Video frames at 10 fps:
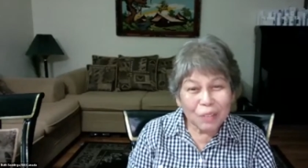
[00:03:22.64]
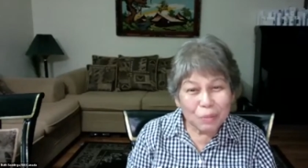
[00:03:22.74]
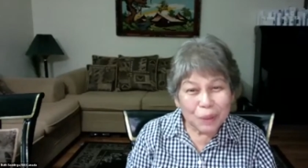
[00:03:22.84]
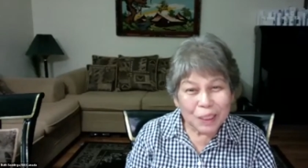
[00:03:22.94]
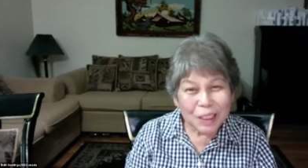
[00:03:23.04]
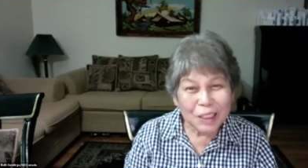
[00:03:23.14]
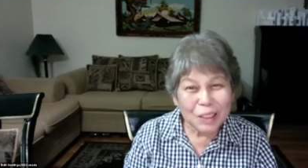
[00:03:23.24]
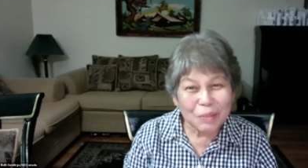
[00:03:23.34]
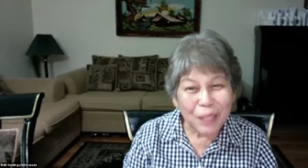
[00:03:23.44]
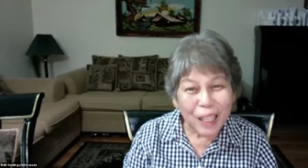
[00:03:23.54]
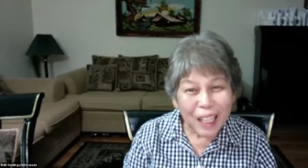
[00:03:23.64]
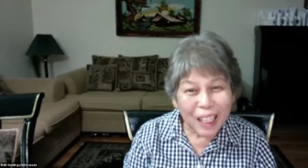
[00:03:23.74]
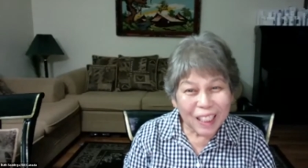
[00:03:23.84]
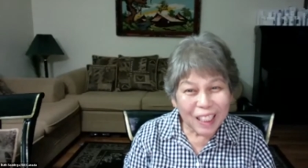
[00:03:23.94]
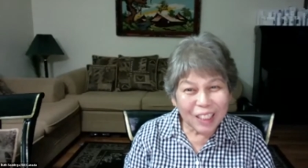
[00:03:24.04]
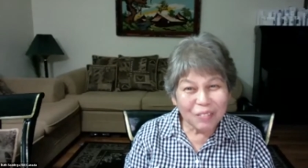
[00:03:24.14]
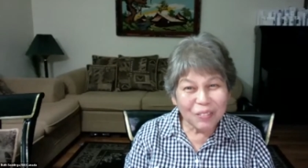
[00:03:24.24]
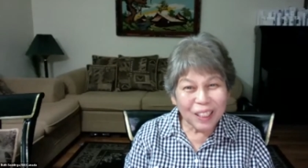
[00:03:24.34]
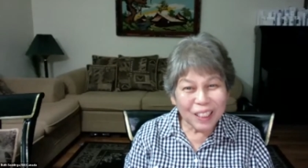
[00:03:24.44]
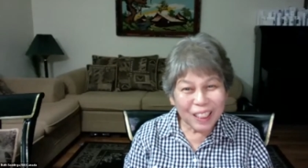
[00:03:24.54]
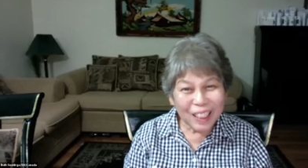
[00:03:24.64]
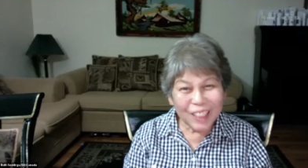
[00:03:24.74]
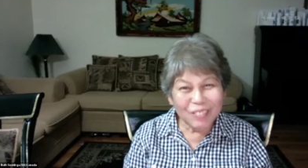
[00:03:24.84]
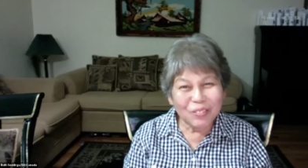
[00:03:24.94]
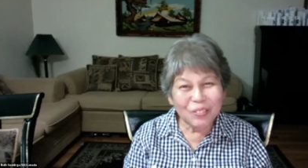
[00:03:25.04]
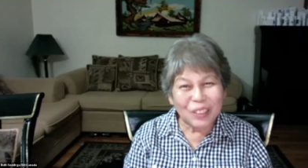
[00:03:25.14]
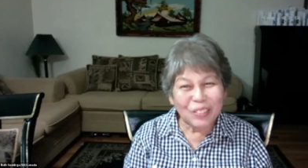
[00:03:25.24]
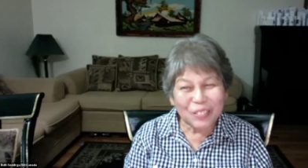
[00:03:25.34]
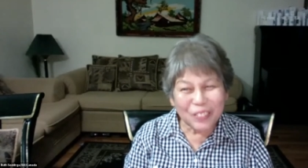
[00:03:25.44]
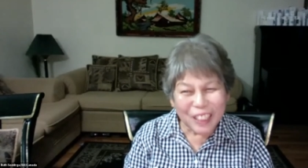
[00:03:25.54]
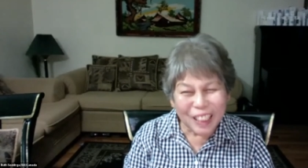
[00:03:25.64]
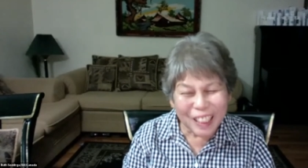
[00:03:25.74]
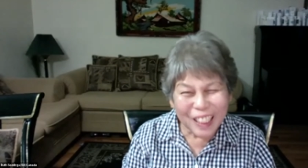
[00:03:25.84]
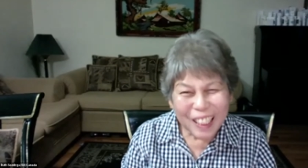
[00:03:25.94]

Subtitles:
purchase many, many PP.